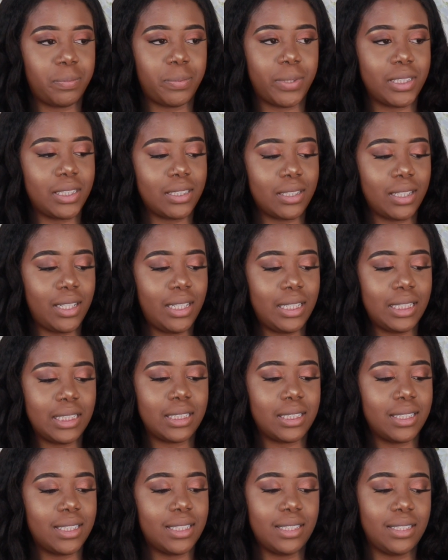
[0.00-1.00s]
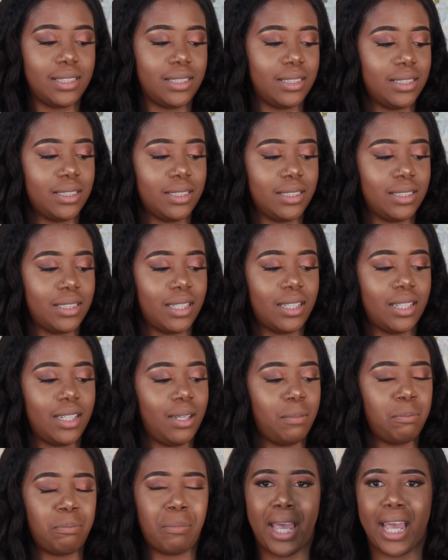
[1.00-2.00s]
Bracelet?
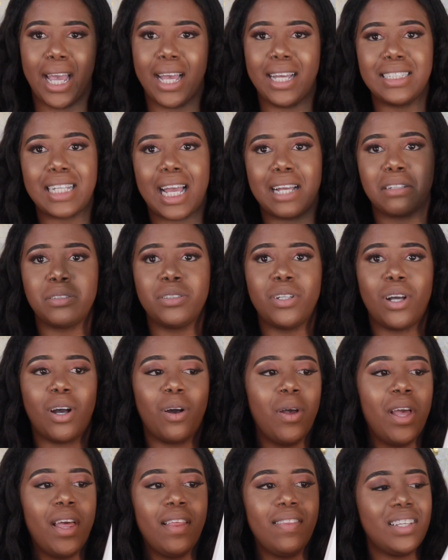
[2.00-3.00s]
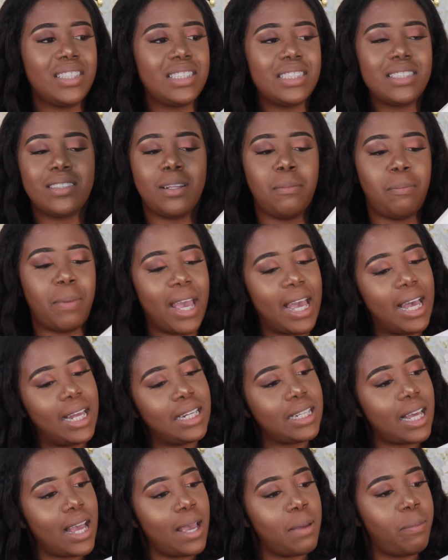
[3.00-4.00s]
Band? I don't know. This is the
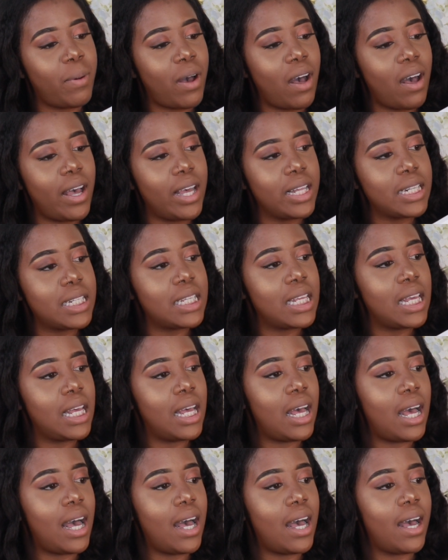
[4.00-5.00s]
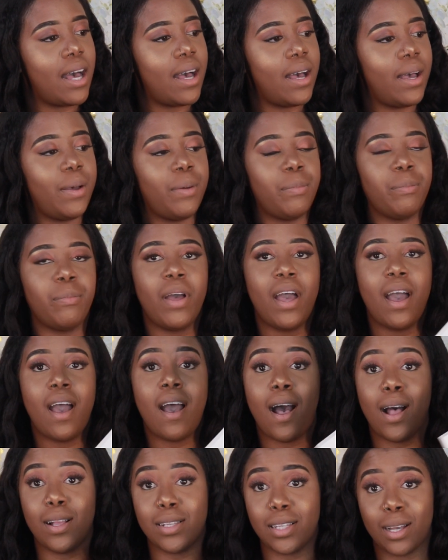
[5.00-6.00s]
band I bought. I'll
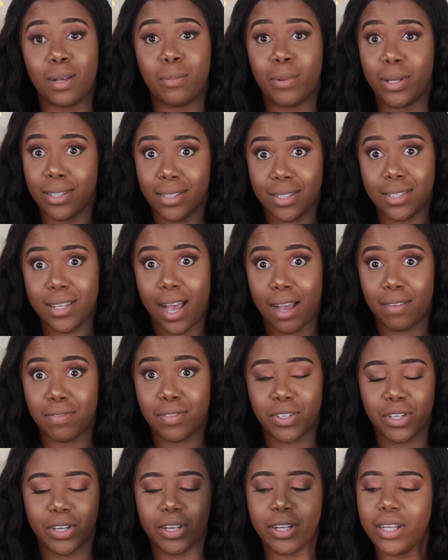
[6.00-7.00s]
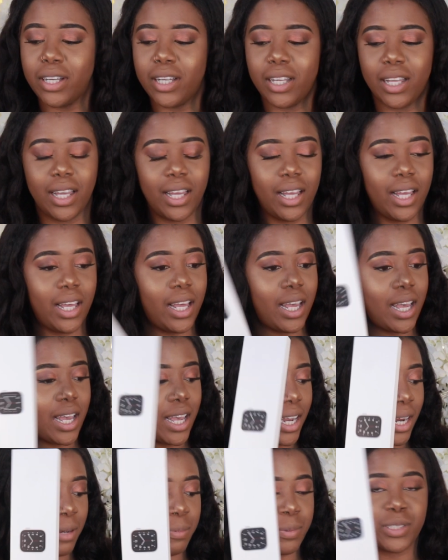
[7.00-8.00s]
talk about this after.
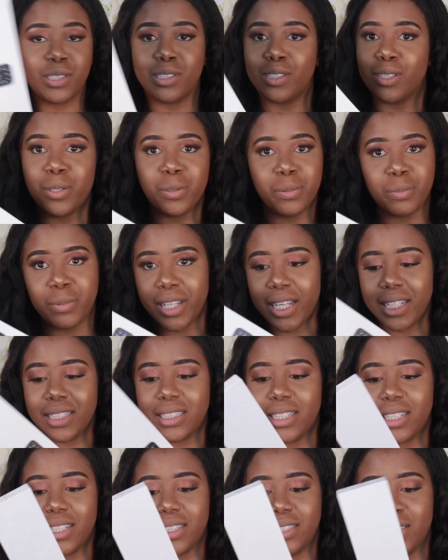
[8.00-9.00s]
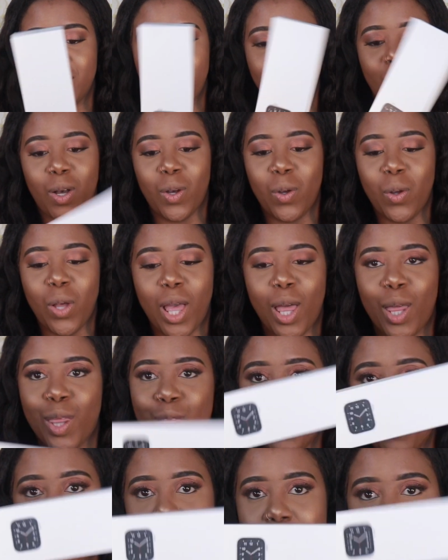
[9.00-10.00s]
And I presume this is, you know,
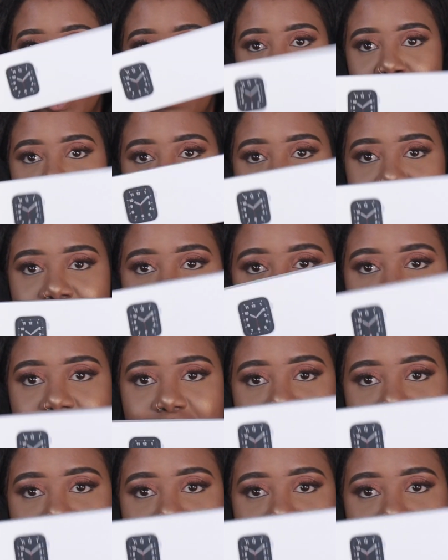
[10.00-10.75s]
the watch part of it.